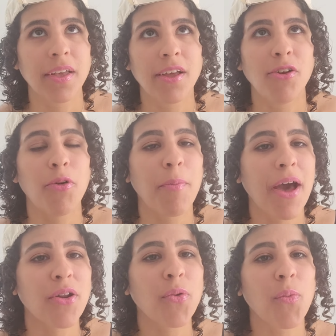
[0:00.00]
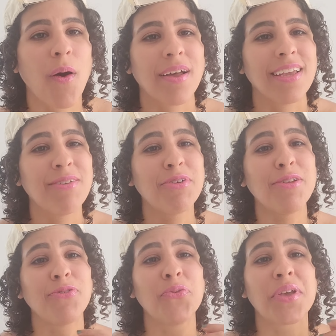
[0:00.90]
No matter what, even
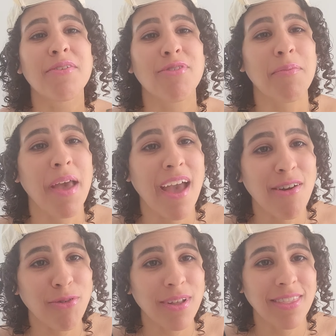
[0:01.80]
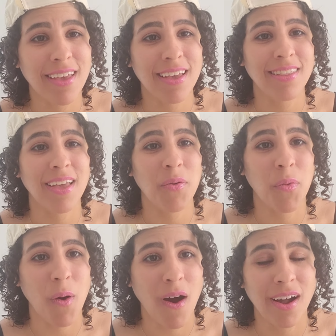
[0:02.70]
if you give them everything they
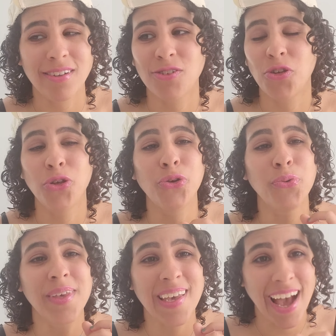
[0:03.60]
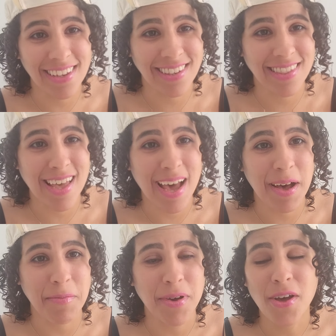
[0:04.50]
want, you yes
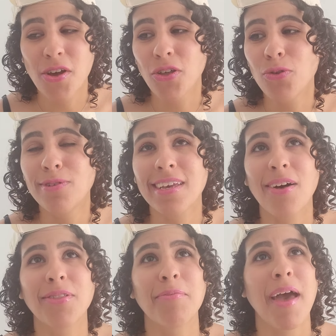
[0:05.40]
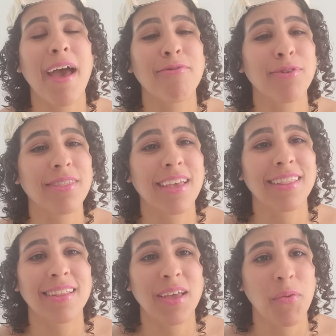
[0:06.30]
them, you tell them everything
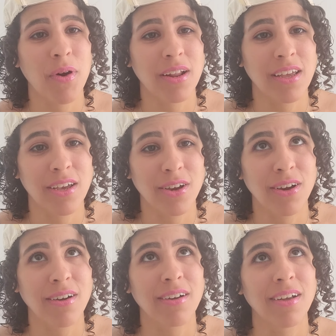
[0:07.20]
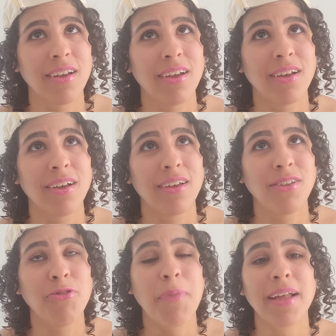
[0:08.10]
that they want to hear,
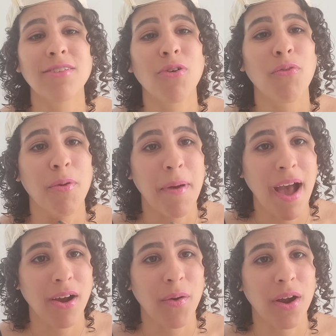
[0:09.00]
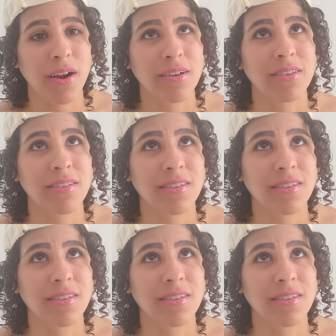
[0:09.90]
you bend over backwards,